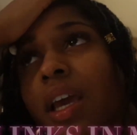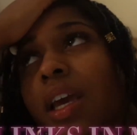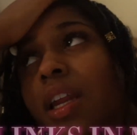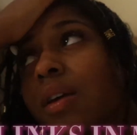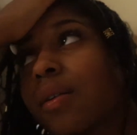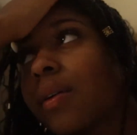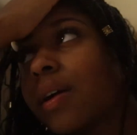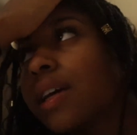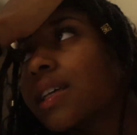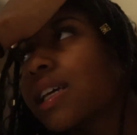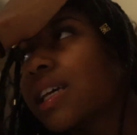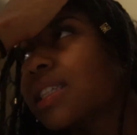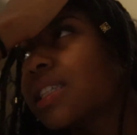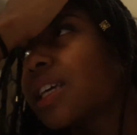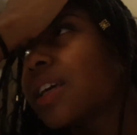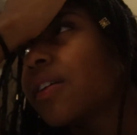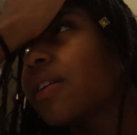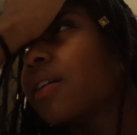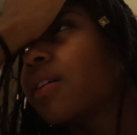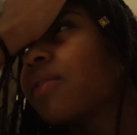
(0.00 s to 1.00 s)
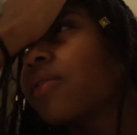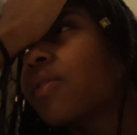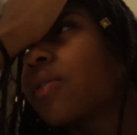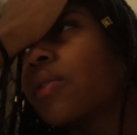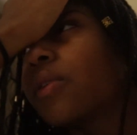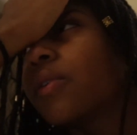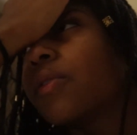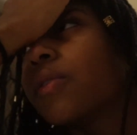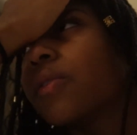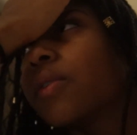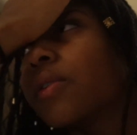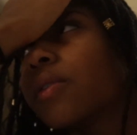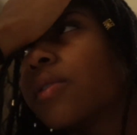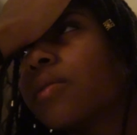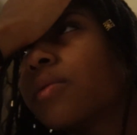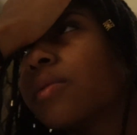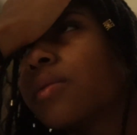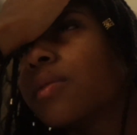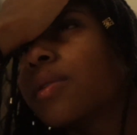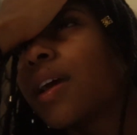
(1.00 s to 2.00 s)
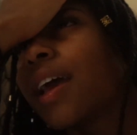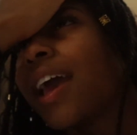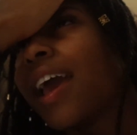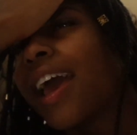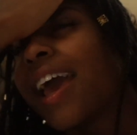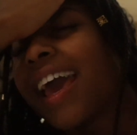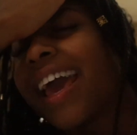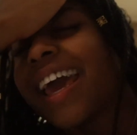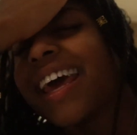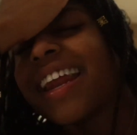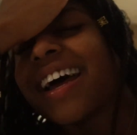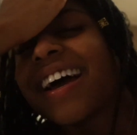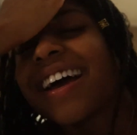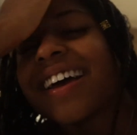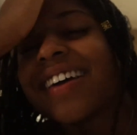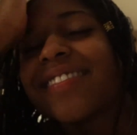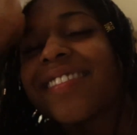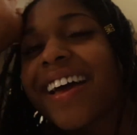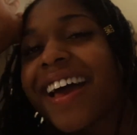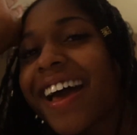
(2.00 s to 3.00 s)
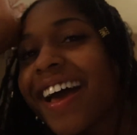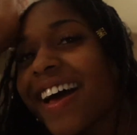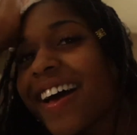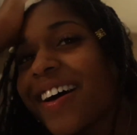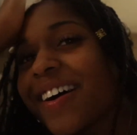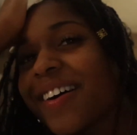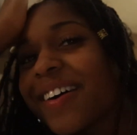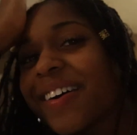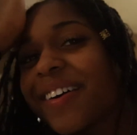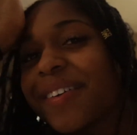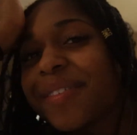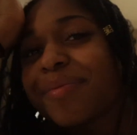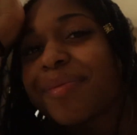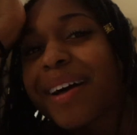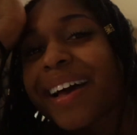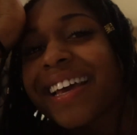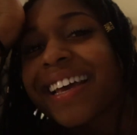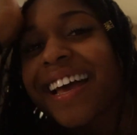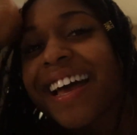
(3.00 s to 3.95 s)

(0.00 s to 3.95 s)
anyway that's it for real, for real. and i'm out bye